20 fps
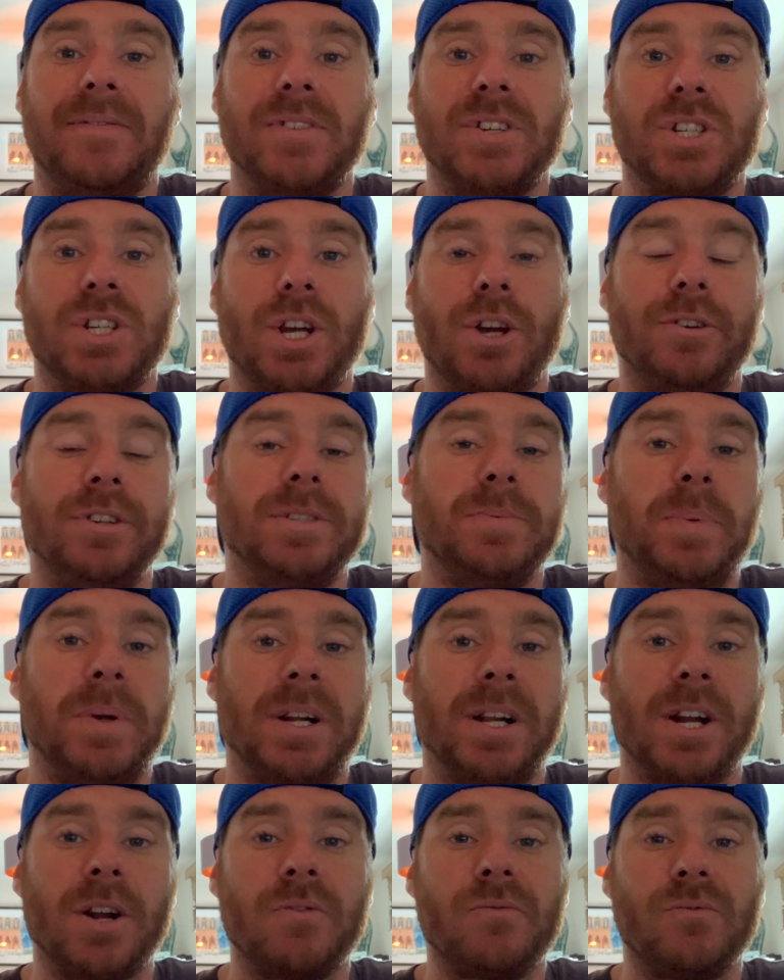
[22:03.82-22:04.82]
for shows, but
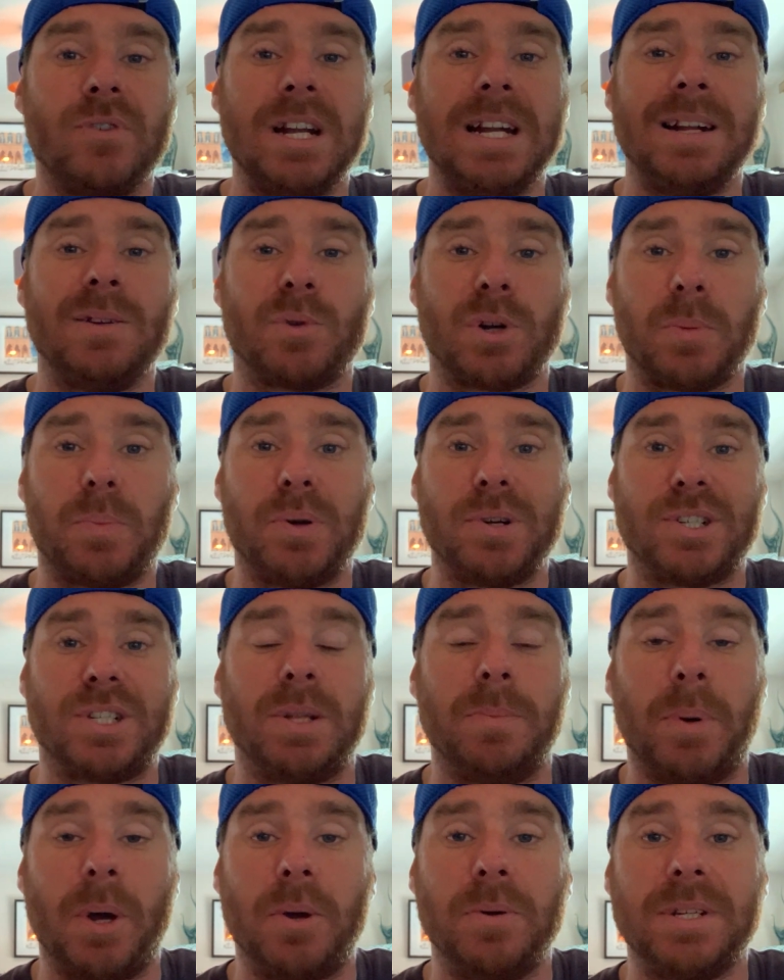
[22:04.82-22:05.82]
I don't really want to push the
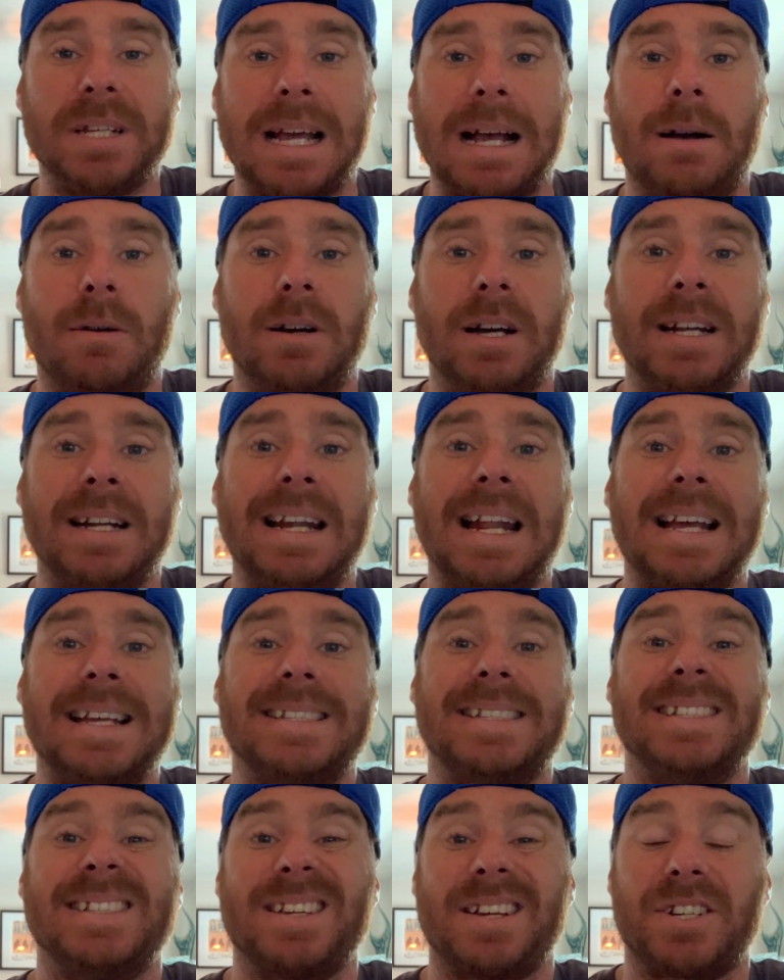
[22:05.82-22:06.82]
boat out
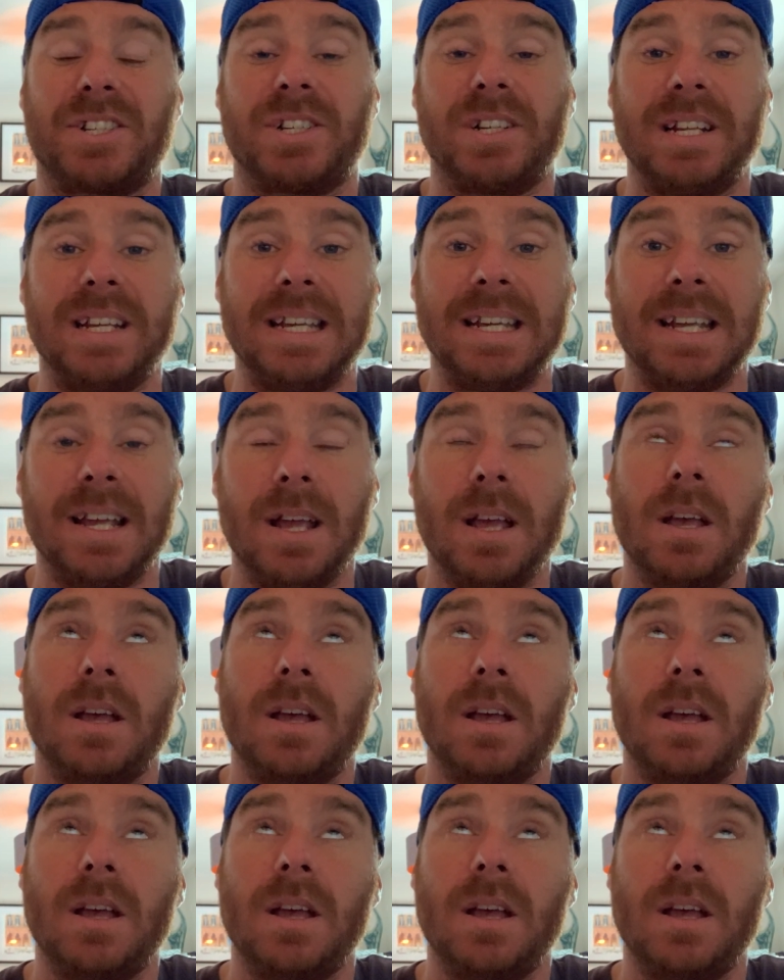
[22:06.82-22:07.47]
unless it's actually,